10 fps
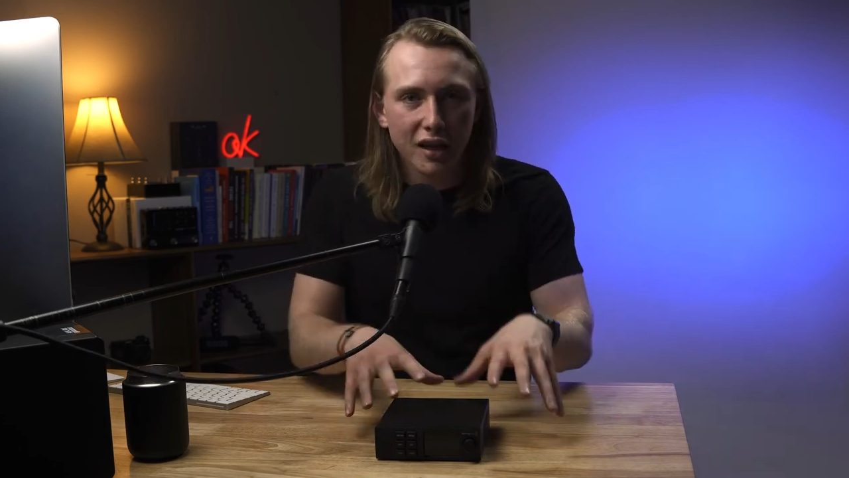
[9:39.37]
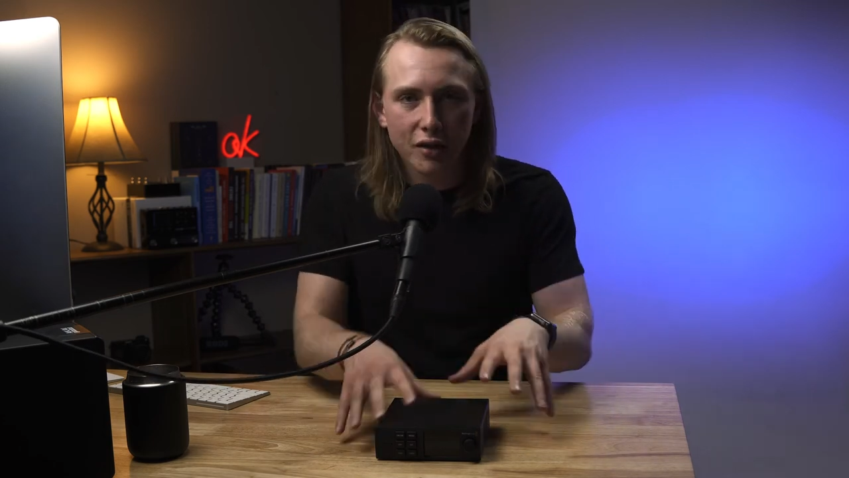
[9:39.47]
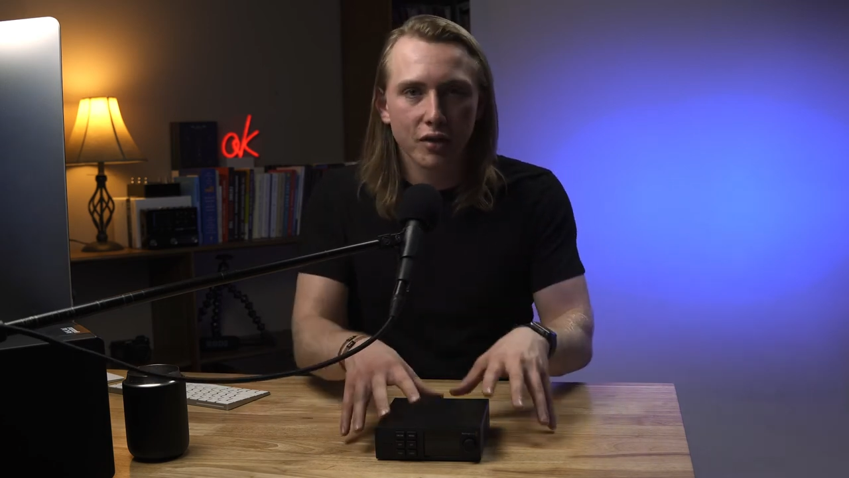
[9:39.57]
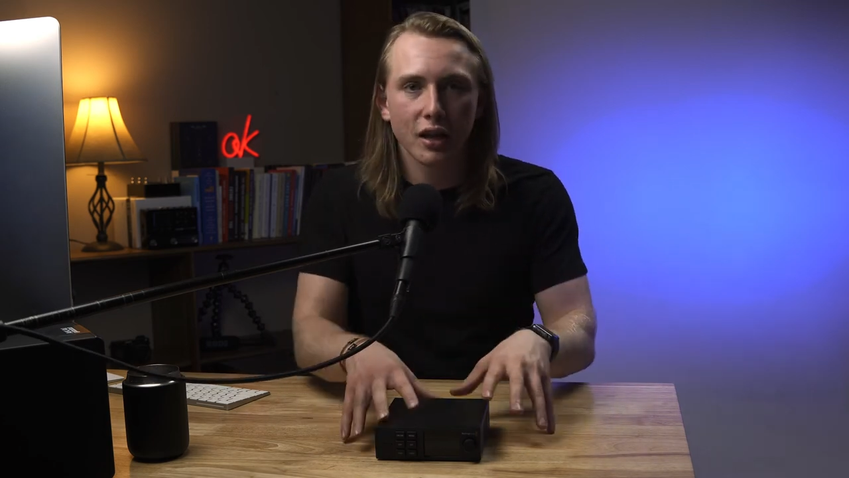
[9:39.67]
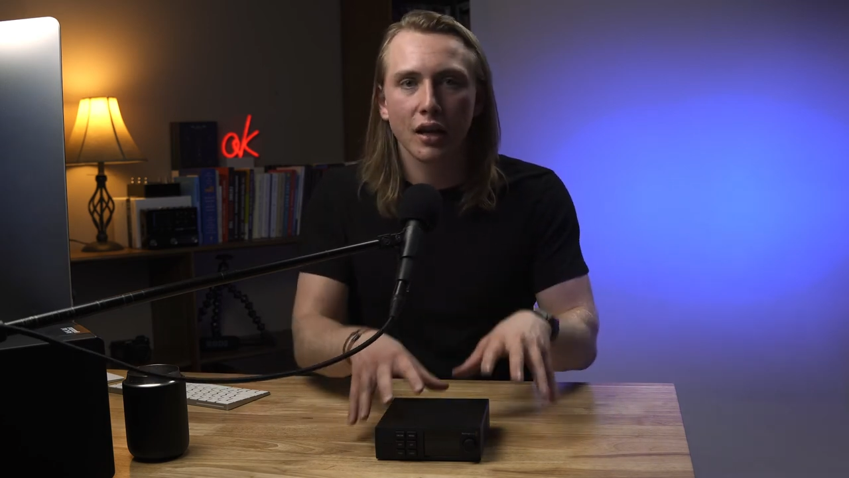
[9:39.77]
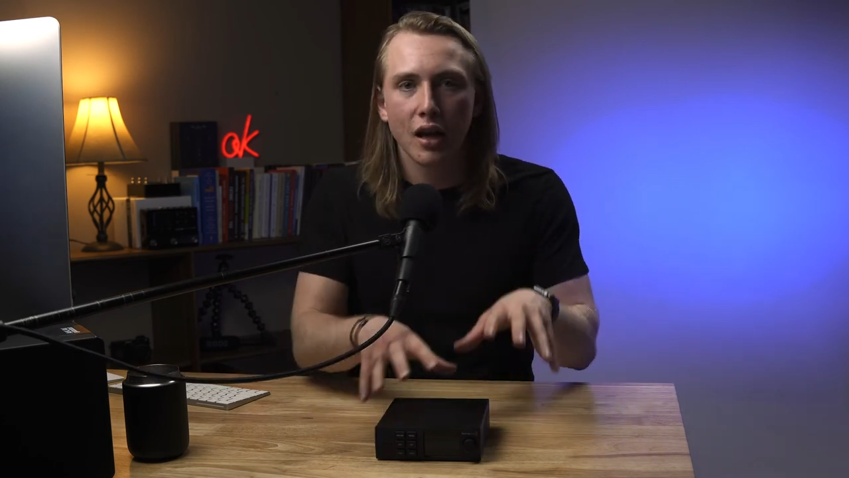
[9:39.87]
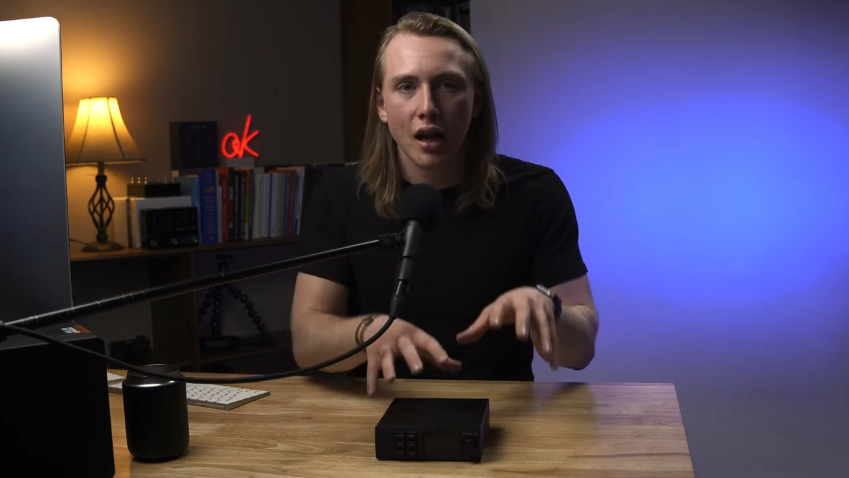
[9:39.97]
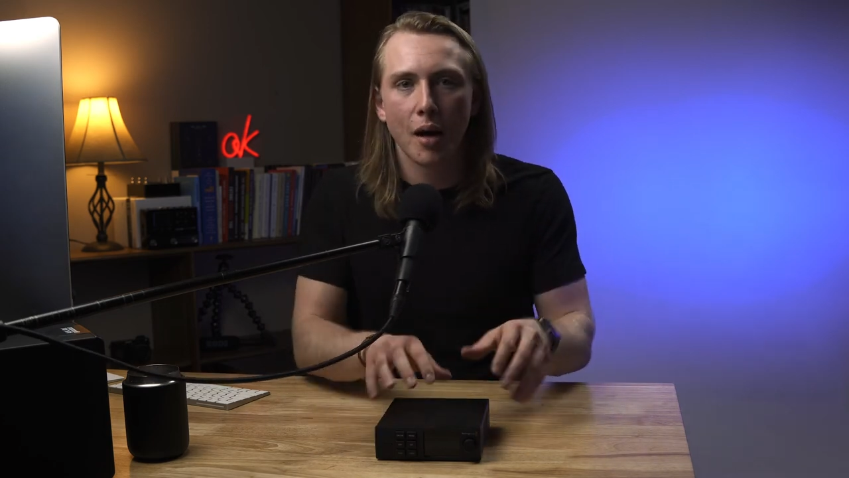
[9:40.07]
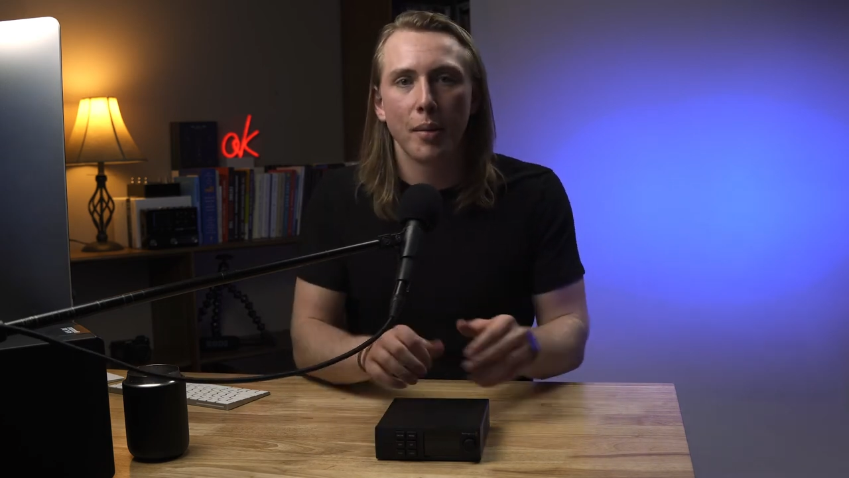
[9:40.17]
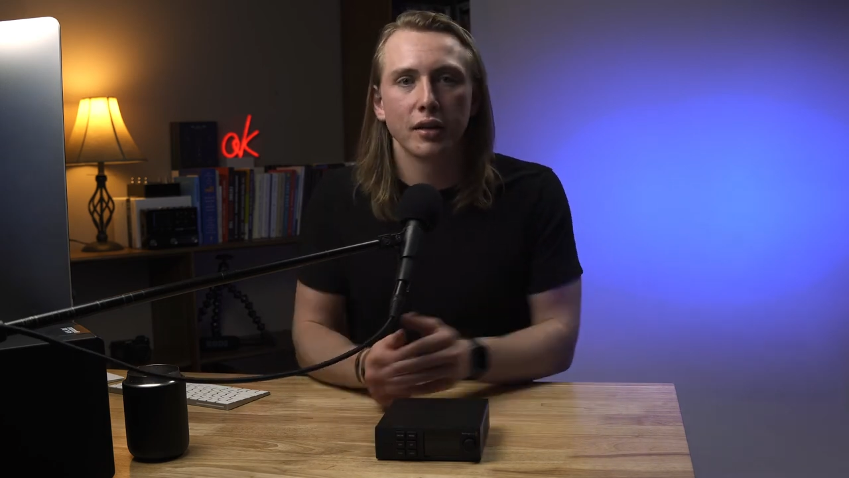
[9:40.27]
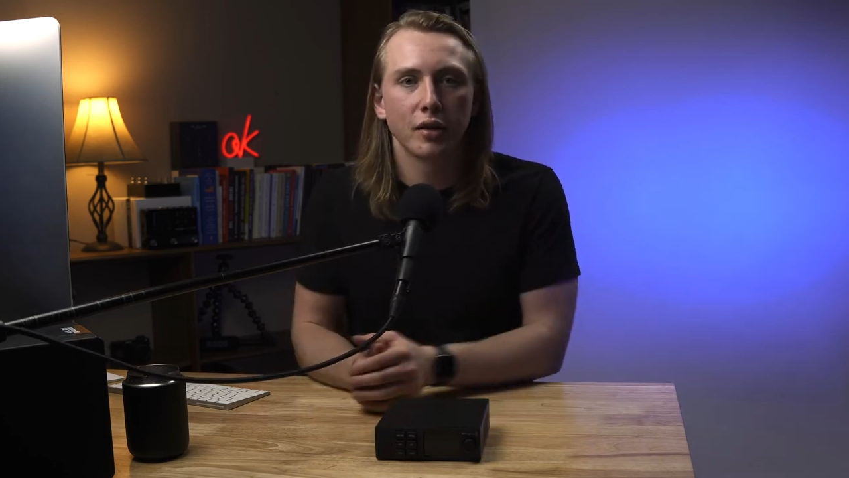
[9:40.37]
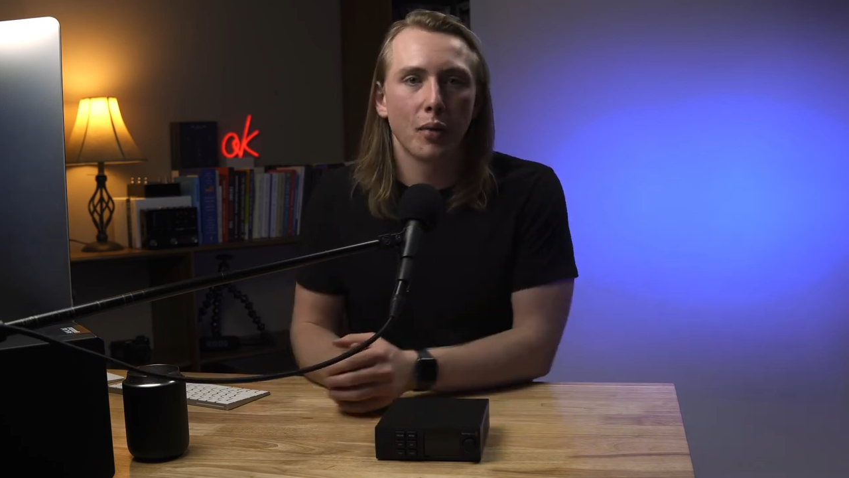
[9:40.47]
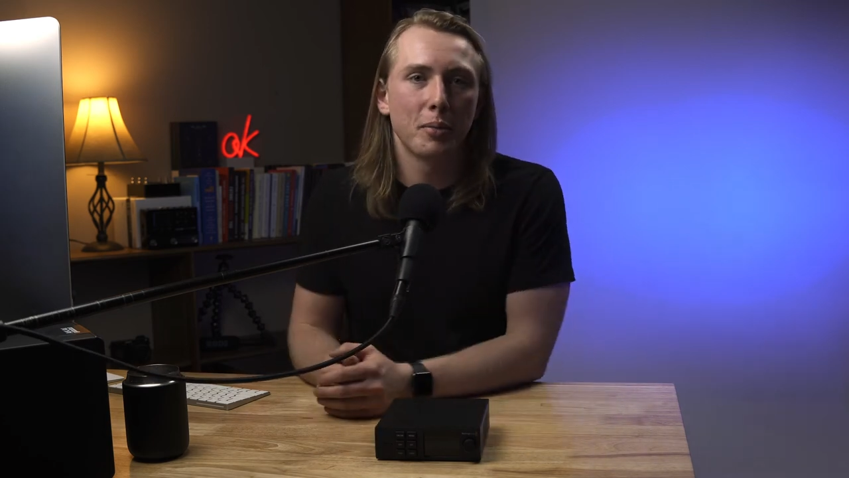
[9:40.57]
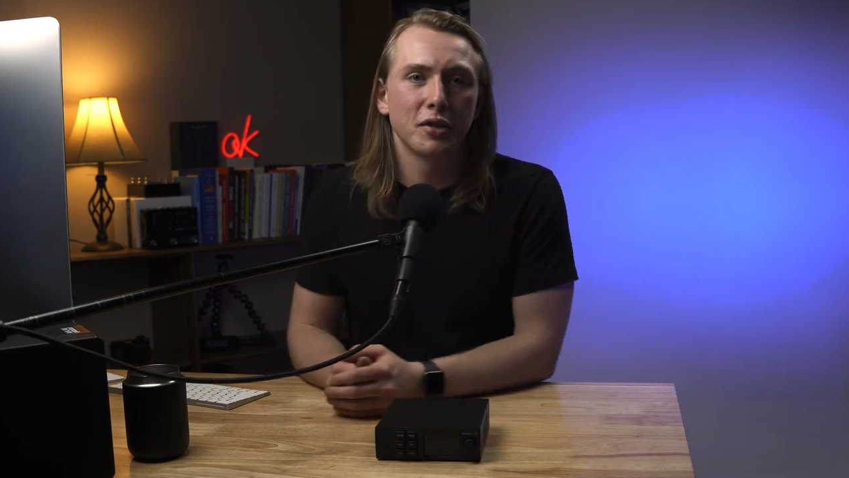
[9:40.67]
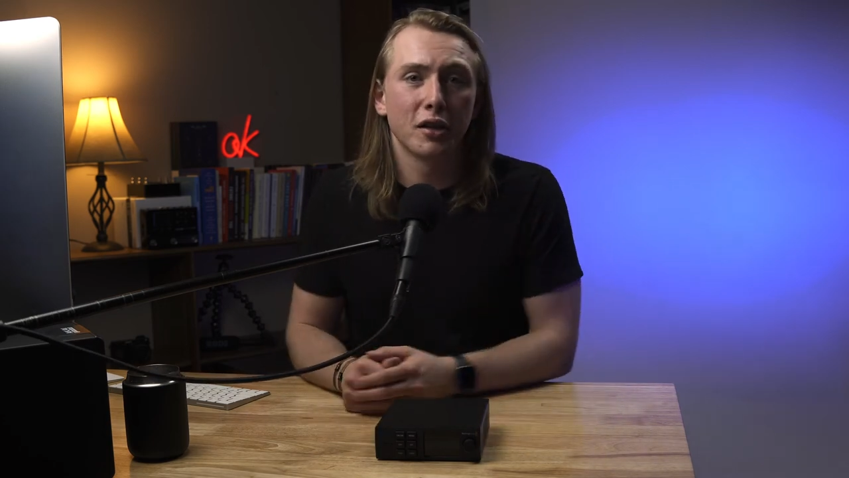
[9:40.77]
any other thing about
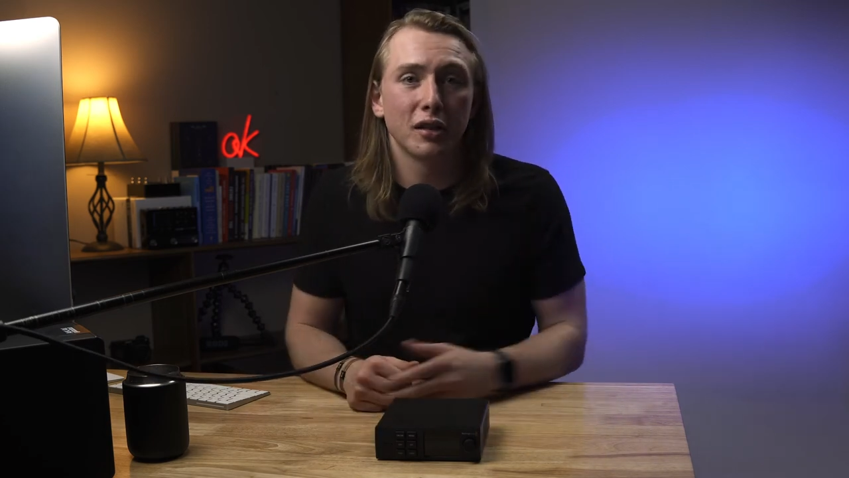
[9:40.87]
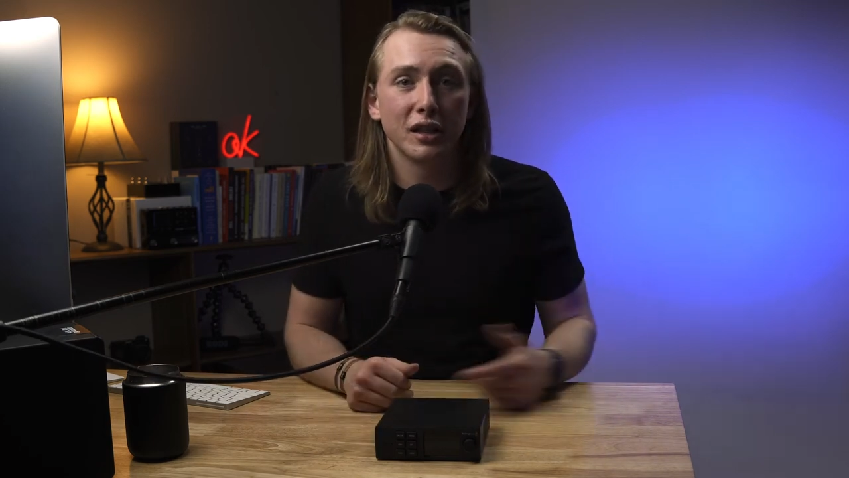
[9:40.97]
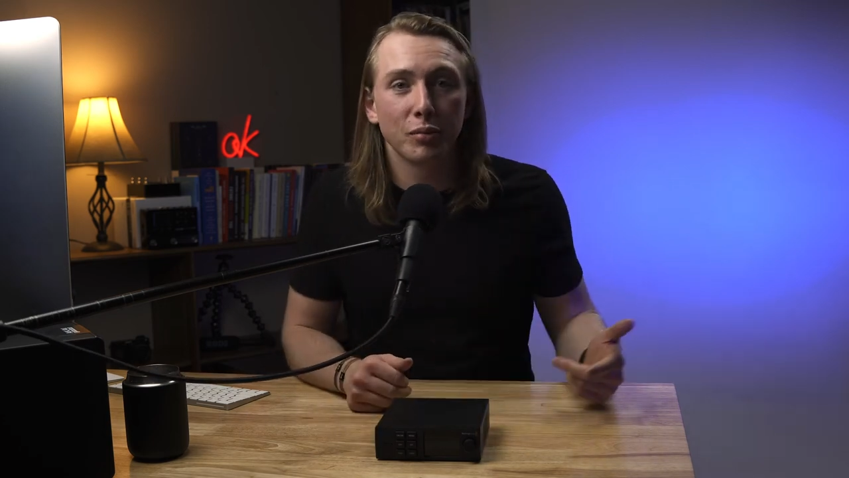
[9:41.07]
the WebPresenter,